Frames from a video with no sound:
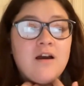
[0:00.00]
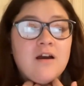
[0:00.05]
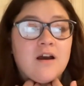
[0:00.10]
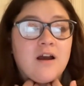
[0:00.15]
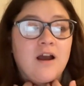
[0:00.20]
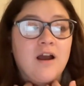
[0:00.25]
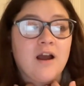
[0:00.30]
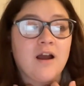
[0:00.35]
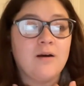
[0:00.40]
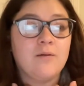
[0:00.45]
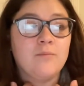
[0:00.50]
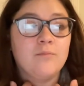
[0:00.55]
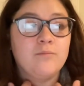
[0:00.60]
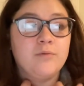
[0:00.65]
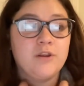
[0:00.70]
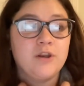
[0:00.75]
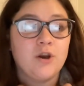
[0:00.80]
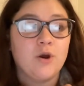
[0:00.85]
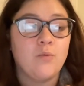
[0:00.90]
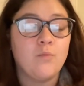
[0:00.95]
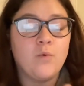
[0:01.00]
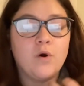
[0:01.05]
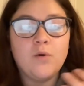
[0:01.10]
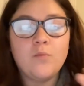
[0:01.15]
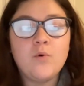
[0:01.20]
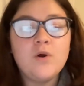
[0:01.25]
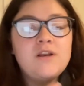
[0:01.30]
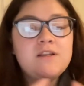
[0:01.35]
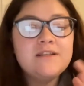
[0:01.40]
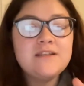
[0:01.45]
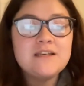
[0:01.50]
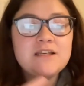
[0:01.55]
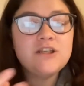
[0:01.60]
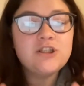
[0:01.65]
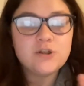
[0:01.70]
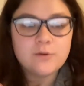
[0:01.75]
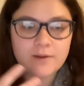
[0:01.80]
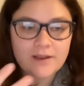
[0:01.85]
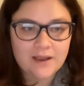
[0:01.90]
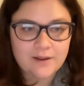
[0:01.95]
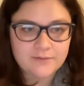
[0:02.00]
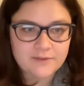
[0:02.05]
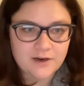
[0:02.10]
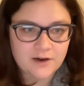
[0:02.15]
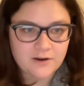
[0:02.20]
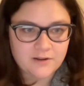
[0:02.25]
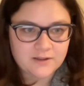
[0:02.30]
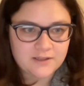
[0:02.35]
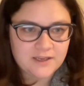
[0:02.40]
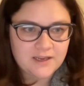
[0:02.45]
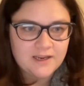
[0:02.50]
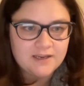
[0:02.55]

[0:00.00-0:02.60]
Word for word: uh, you know what what is he doing out there on the